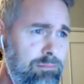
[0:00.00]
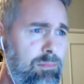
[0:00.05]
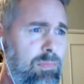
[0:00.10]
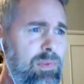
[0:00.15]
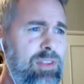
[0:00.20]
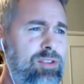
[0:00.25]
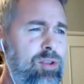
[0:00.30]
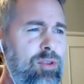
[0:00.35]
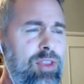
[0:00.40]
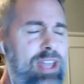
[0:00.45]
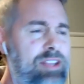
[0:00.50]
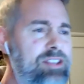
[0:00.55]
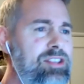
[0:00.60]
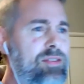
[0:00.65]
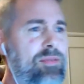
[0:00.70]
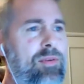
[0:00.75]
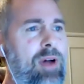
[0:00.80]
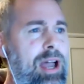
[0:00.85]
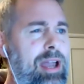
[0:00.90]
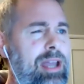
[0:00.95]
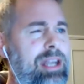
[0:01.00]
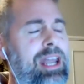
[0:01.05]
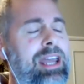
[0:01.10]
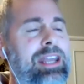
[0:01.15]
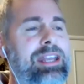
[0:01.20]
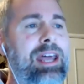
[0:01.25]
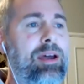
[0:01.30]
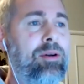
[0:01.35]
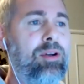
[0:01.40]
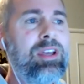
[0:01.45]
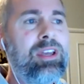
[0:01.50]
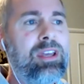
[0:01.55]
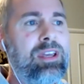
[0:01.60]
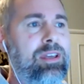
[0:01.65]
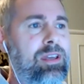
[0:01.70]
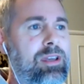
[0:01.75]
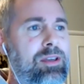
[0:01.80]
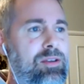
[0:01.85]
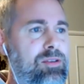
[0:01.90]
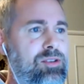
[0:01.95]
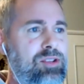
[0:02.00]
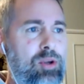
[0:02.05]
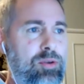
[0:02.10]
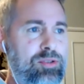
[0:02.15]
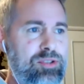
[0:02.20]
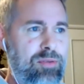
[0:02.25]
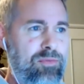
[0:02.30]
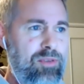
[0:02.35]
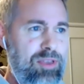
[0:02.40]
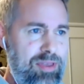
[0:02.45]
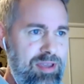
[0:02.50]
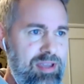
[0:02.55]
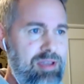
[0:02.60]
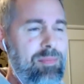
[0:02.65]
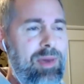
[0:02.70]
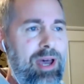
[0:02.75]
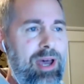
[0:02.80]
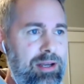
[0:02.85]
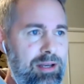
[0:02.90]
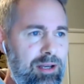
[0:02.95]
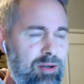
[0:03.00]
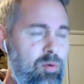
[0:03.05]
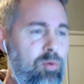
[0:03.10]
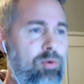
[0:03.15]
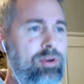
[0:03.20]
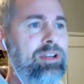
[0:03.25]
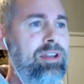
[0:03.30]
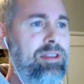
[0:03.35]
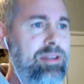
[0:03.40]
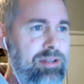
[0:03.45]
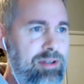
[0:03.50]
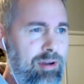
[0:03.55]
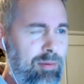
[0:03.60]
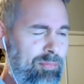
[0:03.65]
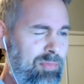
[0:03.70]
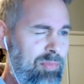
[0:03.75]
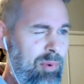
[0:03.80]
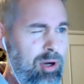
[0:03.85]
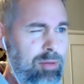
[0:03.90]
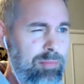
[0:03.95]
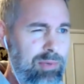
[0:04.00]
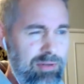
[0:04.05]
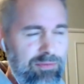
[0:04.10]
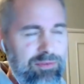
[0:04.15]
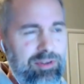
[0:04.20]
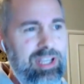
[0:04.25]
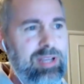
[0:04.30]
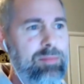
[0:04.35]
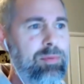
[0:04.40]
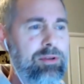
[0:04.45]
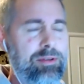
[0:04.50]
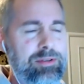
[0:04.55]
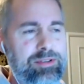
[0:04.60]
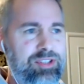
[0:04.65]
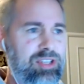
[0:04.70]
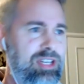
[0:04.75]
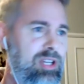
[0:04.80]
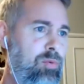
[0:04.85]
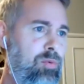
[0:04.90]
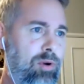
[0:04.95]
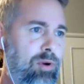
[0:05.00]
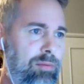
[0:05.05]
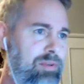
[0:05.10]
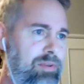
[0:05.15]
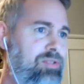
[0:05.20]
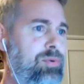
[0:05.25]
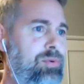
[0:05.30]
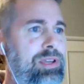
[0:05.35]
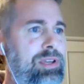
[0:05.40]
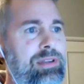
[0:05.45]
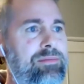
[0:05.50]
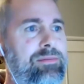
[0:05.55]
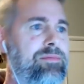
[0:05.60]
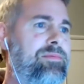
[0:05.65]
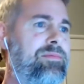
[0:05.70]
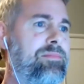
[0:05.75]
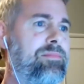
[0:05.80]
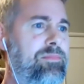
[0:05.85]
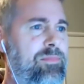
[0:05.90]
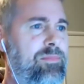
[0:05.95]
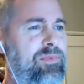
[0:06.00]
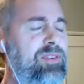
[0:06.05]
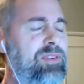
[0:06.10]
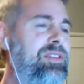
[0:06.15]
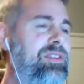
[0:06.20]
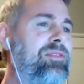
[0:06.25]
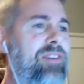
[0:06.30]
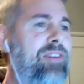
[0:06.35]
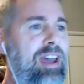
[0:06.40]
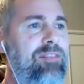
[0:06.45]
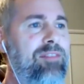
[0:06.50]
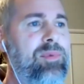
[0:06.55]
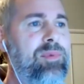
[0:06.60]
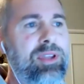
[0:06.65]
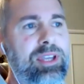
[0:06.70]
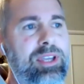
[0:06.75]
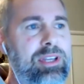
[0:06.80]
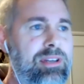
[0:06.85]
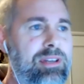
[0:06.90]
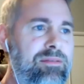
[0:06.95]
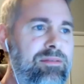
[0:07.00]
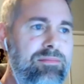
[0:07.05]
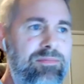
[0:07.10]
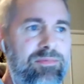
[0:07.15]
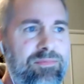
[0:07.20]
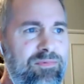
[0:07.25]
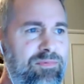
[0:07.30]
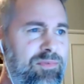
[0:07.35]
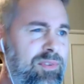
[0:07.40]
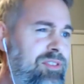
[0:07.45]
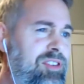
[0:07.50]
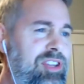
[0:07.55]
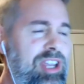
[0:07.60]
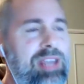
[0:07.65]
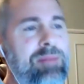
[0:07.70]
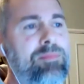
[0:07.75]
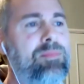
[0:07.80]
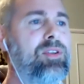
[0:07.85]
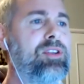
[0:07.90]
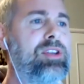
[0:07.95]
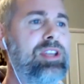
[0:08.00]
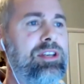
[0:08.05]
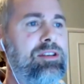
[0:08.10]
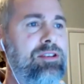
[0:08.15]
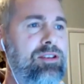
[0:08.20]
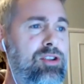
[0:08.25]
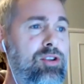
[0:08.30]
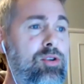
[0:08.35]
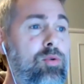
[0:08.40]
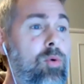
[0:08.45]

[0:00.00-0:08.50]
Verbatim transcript: So that's the I-9. Now, you know, so if you think about it, according to the Department of Labor, there's anywhere between 55 million and 58 million new